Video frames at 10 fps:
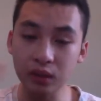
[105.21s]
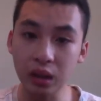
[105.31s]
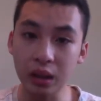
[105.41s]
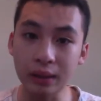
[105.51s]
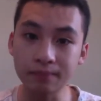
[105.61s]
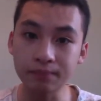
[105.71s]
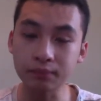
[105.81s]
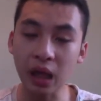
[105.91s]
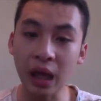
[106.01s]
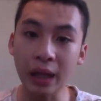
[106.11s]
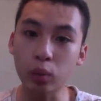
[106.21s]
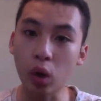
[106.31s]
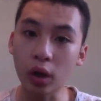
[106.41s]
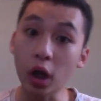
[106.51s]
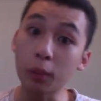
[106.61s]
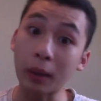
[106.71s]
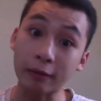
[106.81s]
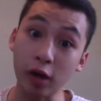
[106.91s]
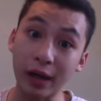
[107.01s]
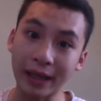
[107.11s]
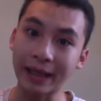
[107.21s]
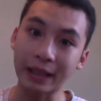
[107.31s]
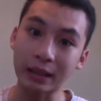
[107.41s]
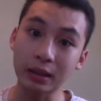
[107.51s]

um, I had one on my right again.